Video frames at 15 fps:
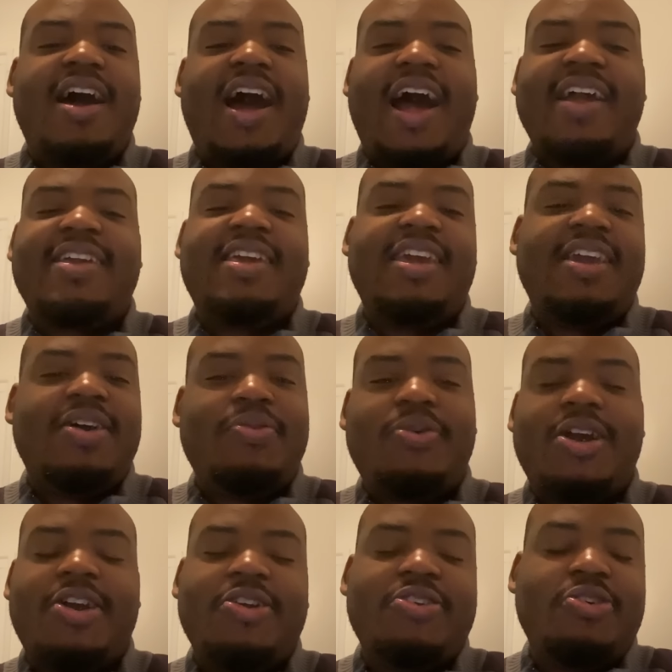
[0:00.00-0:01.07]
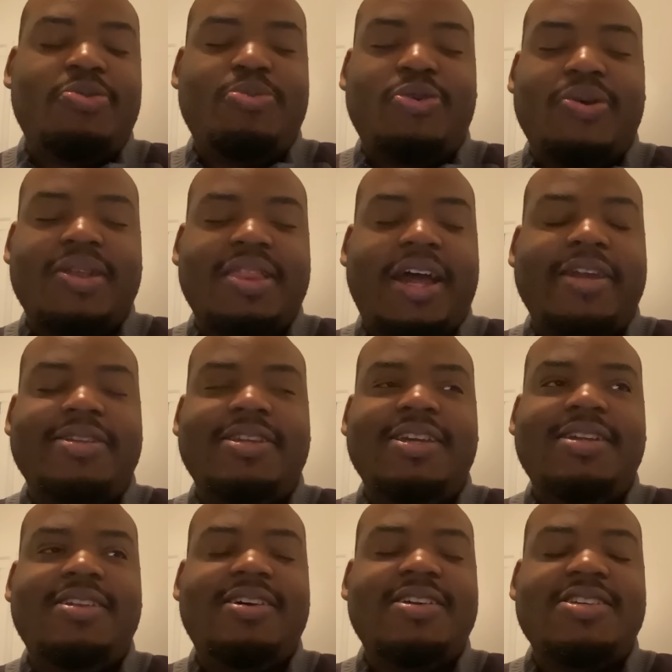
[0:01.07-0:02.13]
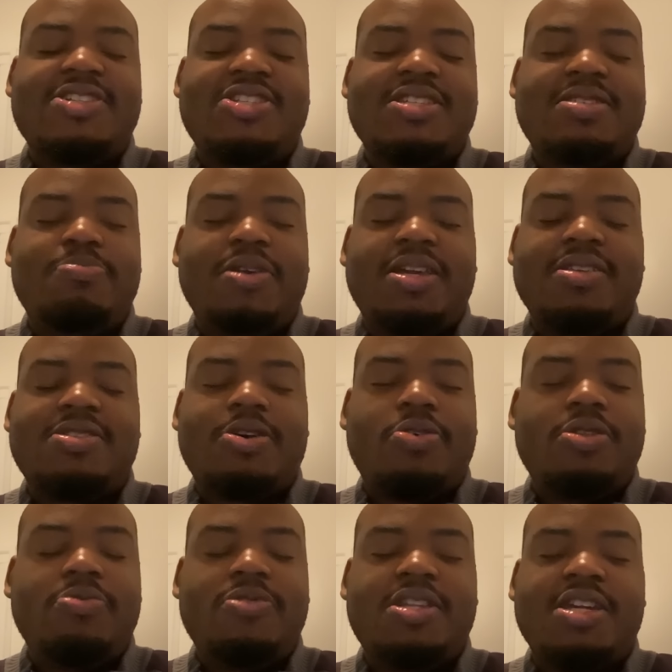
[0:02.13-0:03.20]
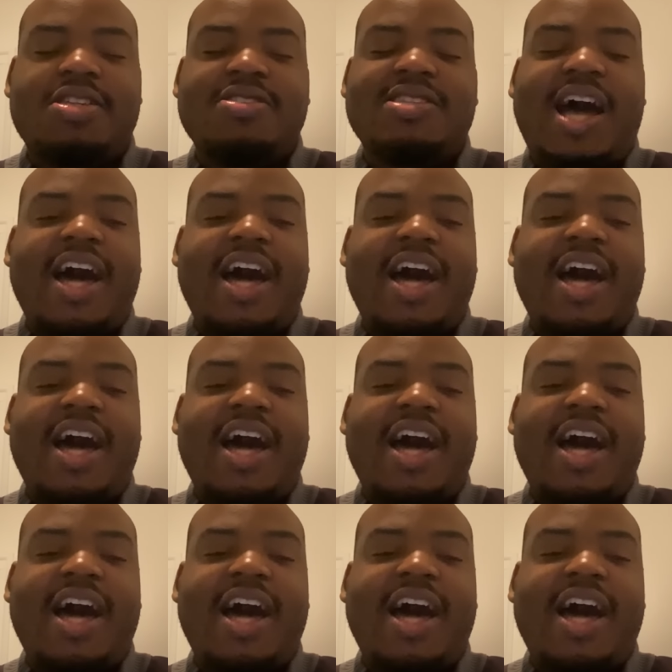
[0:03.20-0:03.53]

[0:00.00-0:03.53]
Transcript: I can't with her no more. Like, Nina is just being totally ridiculous.